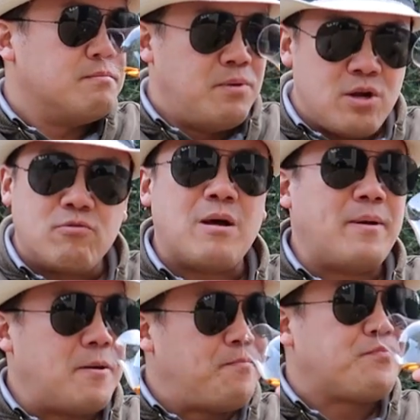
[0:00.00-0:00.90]
Burnt
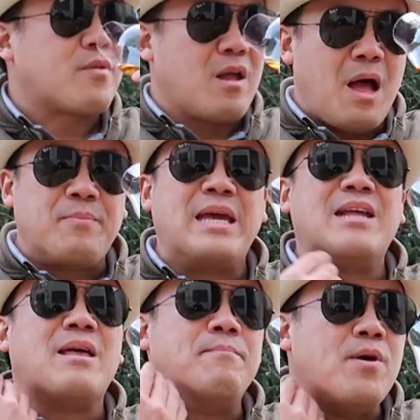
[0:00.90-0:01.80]
rubber. I'm
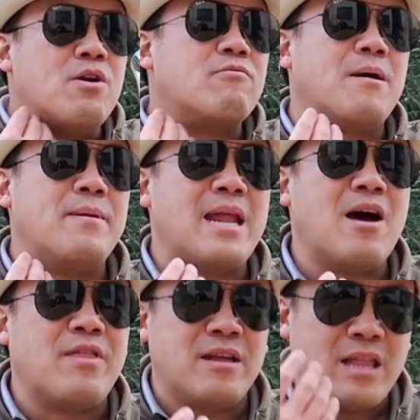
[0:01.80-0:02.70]
getting that burnt rubber
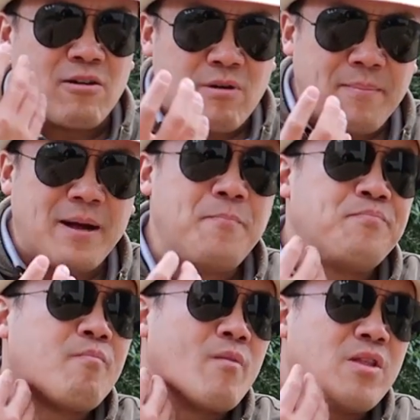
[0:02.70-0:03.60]
now, that rubber
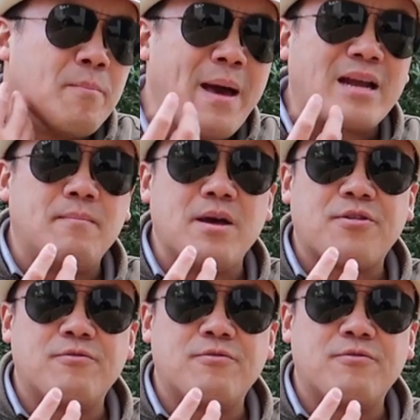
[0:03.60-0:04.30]
in the back of my